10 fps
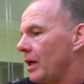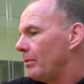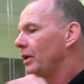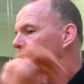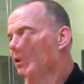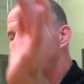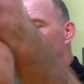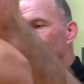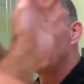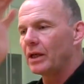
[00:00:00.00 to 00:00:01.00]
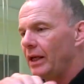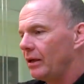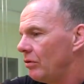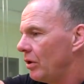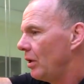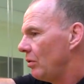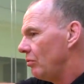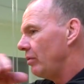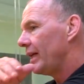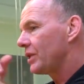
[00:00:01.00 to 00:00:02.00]
come under here, okay?
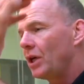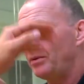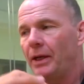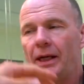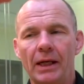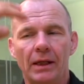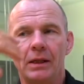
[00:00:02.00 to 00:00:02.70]
Raise up, hit,